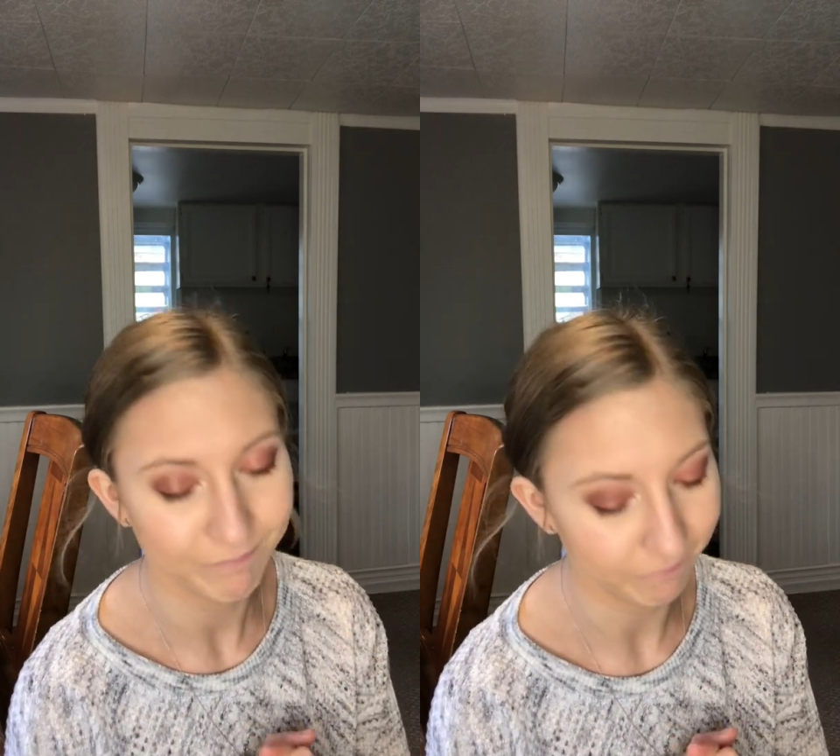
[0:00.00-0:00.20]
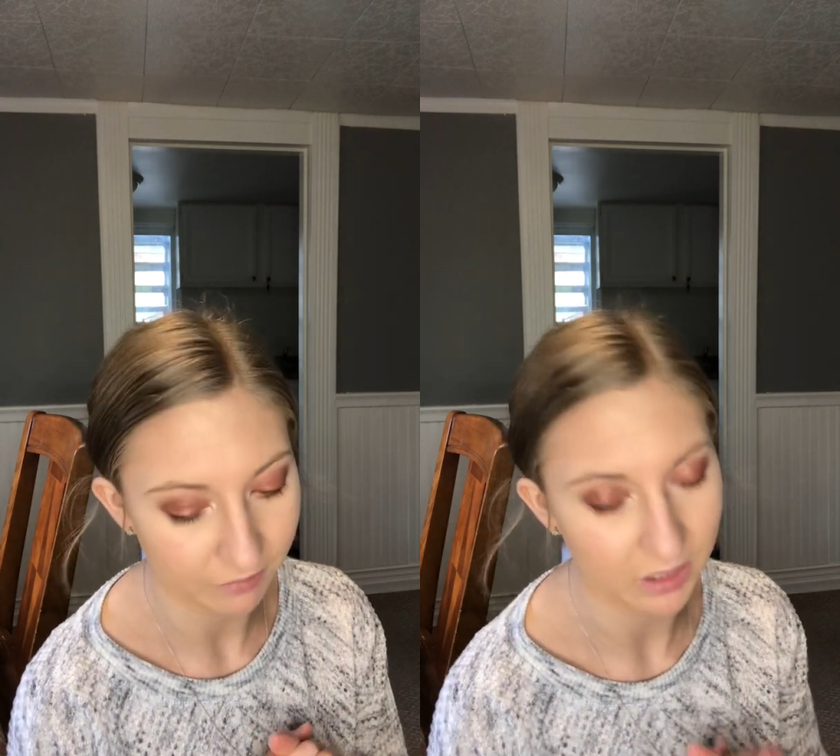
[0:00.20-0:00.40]

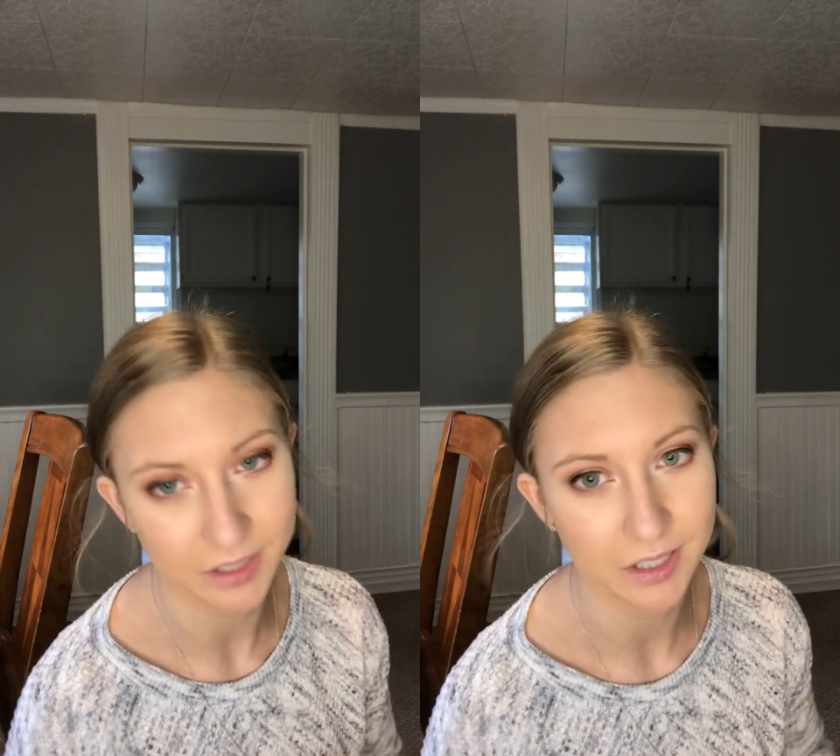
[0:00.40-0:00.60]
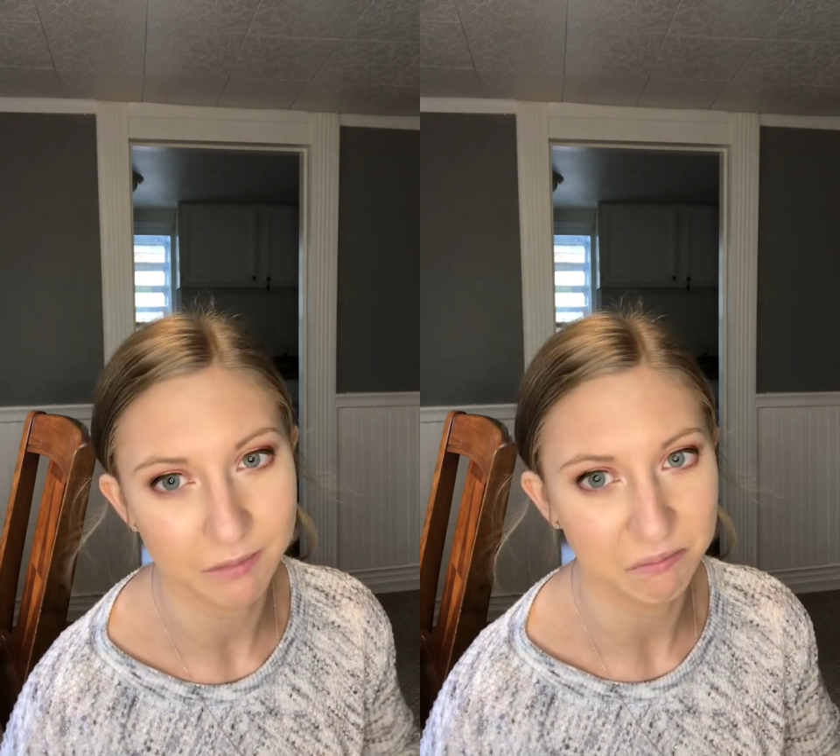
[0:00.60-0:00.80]

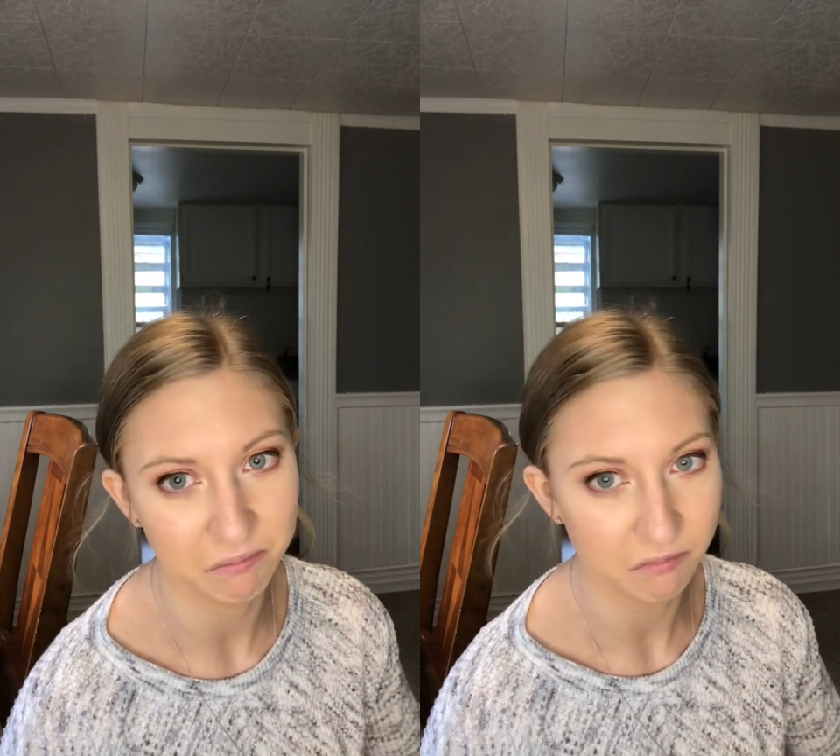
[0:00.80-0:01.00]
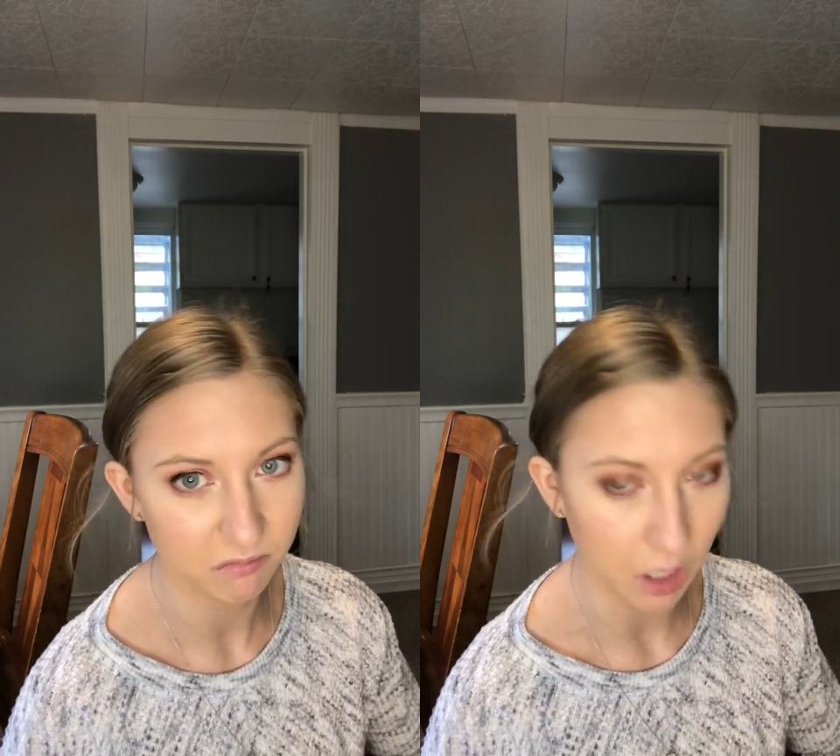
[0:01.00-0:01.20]
This
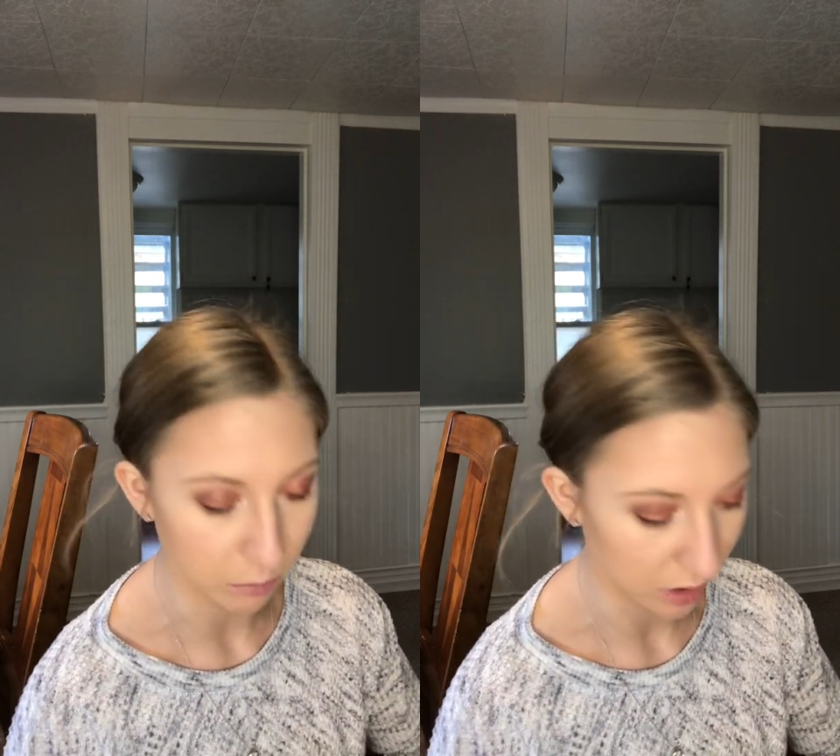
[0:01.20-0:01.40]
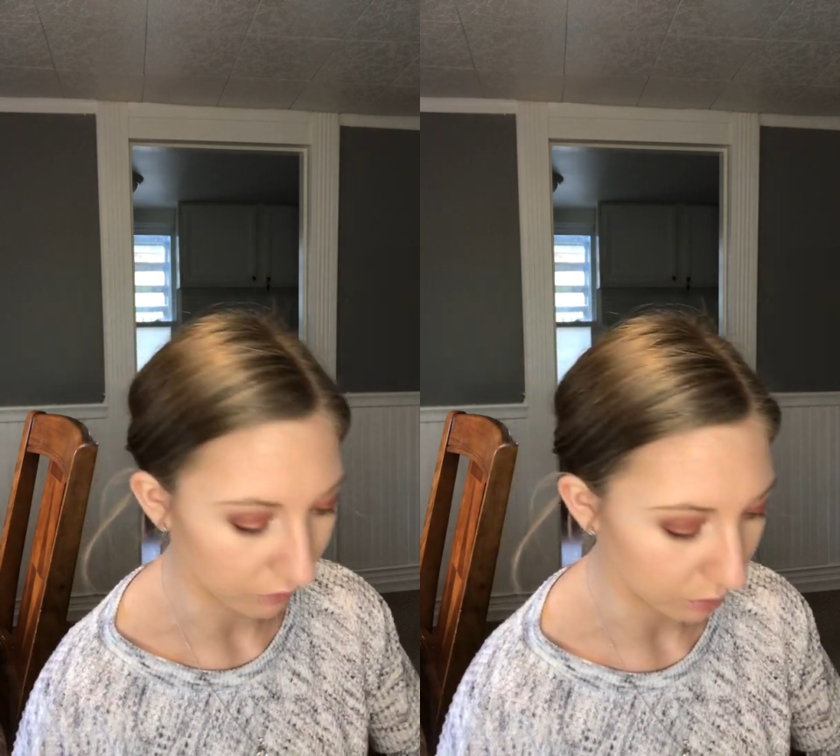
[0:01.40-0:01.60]
comes
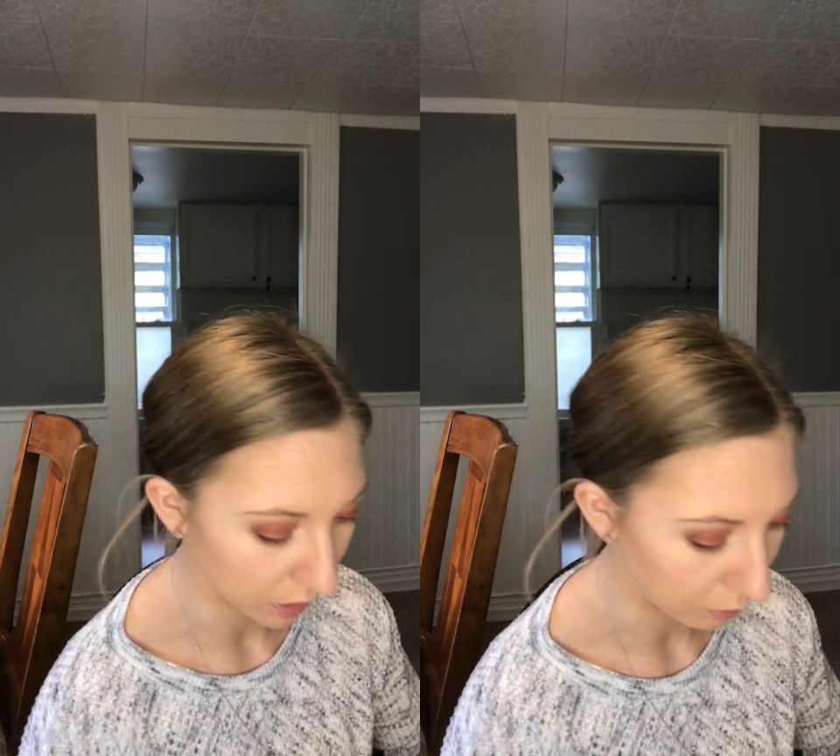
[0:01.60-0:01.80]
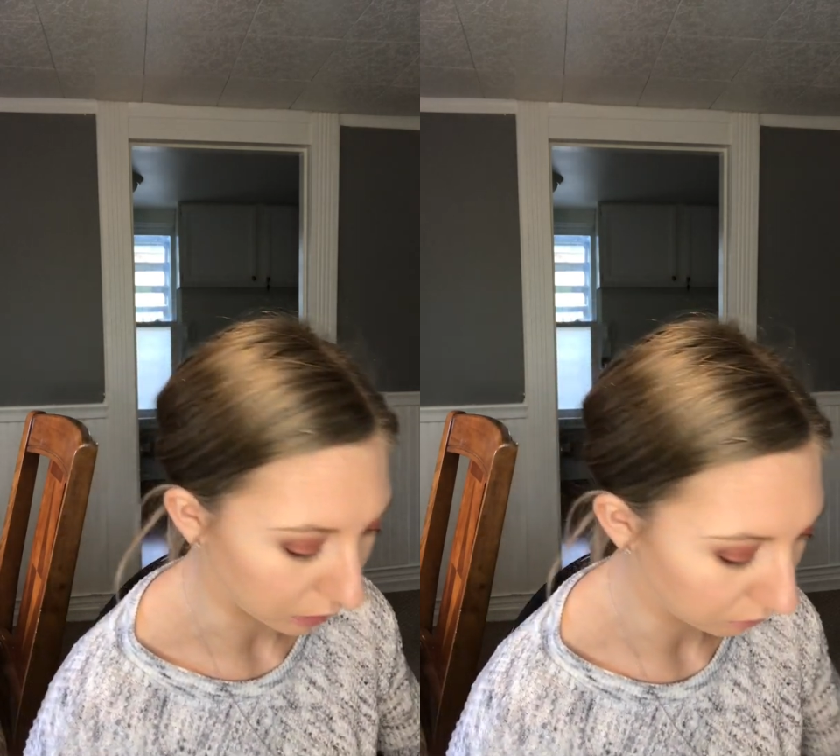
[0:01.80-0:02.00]
off pretty
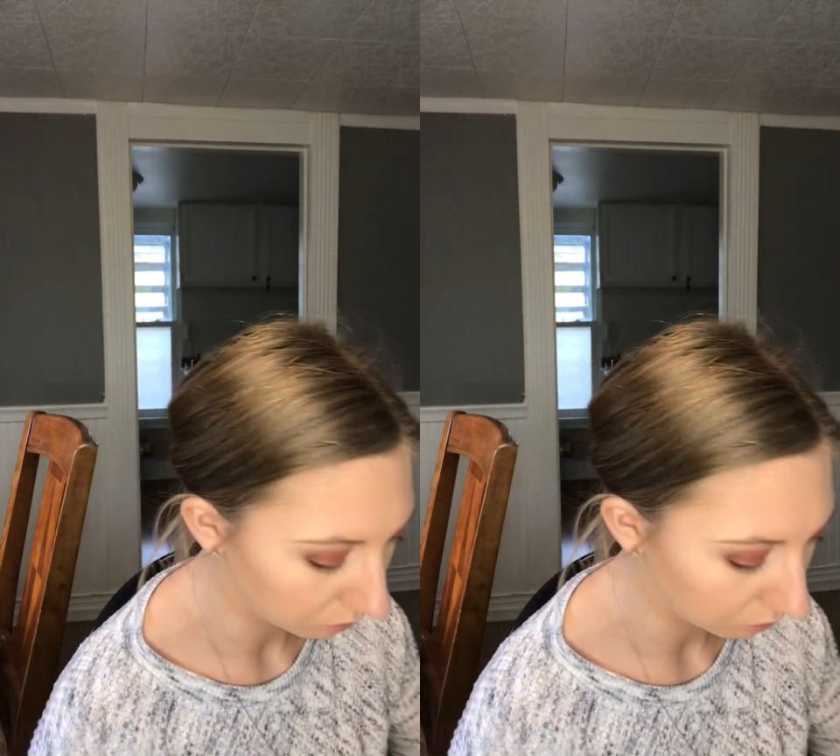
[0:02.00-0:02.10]
well.